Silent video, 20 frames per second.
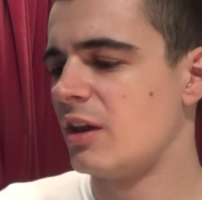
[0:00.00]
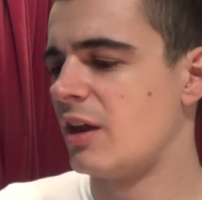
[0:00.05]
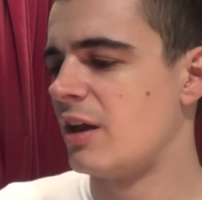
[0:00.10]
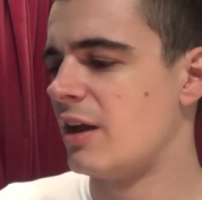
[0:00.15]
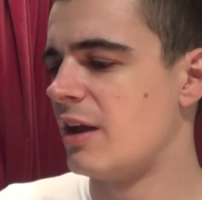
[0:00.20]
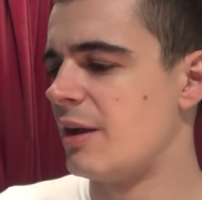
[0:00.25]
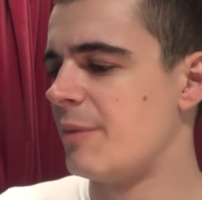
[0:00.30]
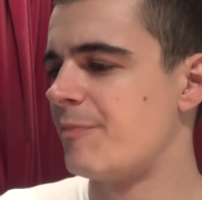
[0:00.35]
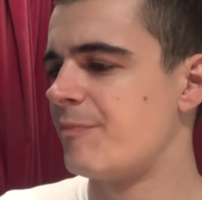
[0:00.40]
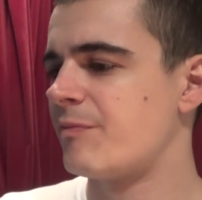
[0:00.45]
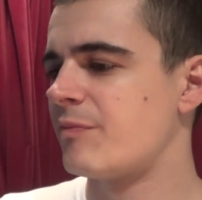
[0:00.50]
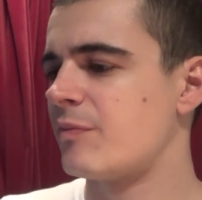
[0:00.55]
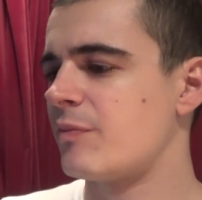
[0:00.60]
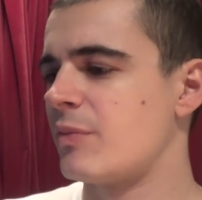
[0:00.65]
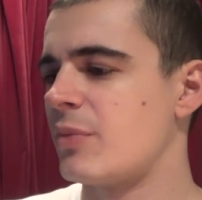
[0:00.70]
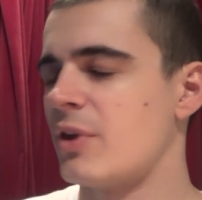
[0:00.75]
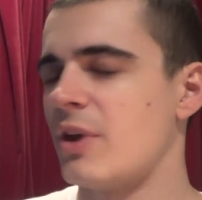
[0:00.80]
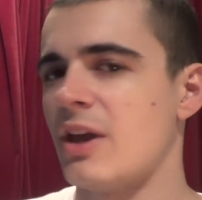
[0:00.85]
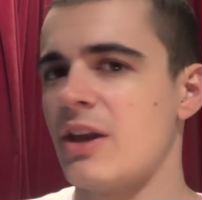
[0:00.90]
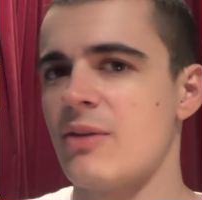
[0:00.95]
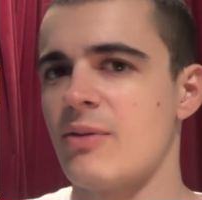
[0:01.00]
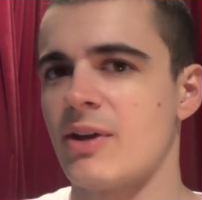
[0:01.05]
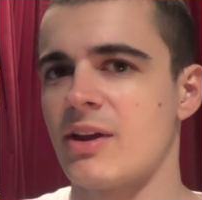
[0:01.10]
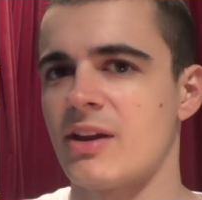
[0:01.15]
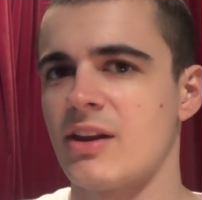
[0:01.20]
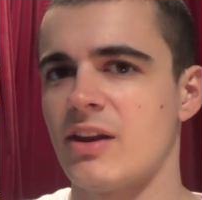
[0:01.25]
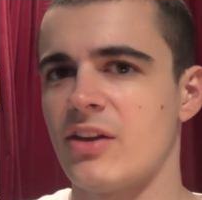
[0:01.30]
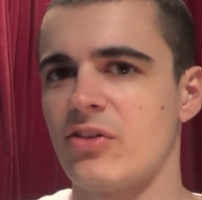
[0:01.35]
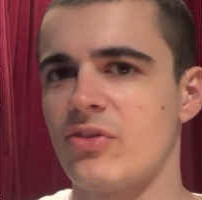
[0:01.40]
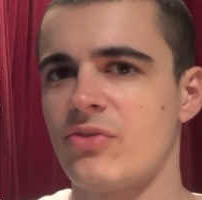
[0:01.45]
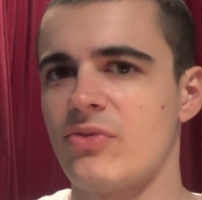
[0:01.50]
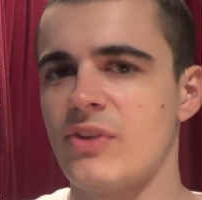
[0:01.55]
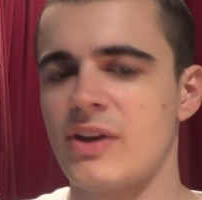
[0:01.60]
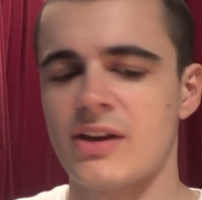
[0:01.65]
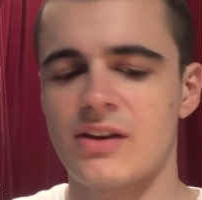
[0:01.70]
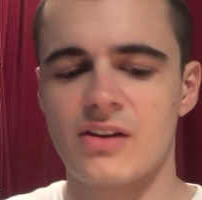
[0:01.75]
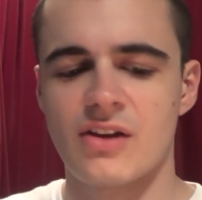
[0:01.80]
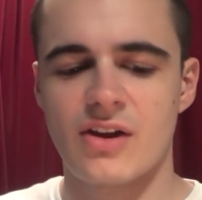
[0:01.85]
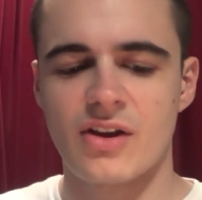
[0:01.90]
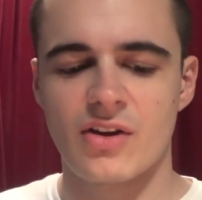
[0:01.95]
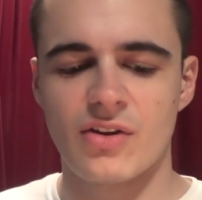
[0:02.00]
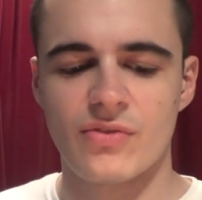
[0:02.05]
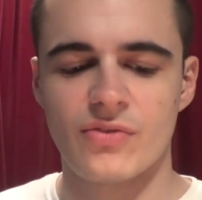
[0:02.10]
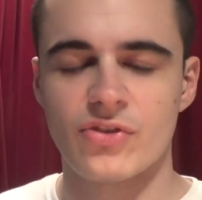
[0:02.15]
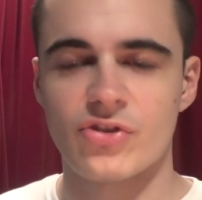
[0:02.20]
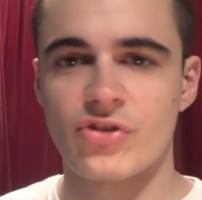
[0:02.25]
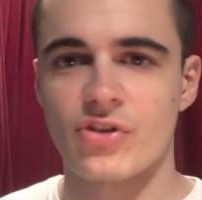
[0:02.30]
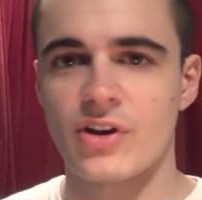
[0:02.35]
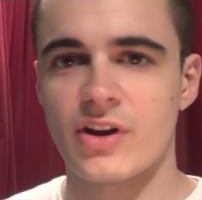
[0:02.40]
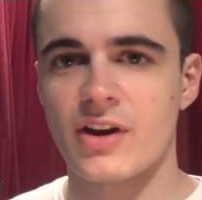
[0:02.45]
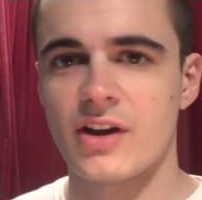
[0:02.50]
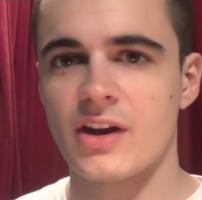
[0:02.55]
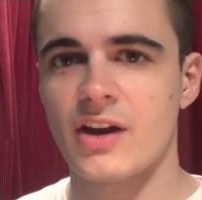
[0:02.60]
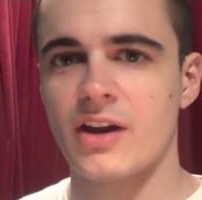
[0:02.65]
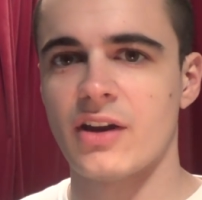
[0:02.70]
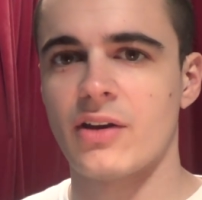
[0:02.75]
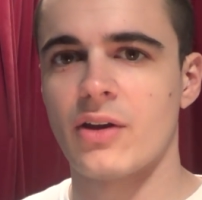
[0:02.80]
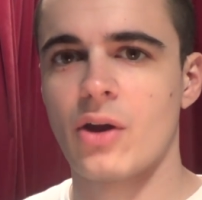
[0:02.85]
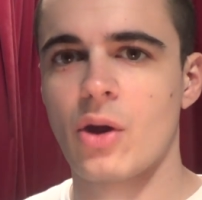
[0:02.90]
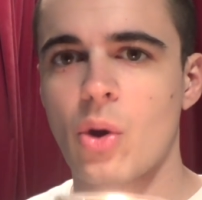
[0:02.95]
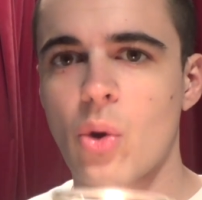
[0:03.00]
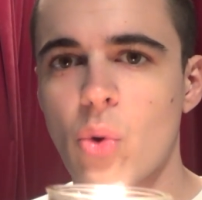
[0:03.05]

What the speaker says: But anyway, let's flick the light off and try it again.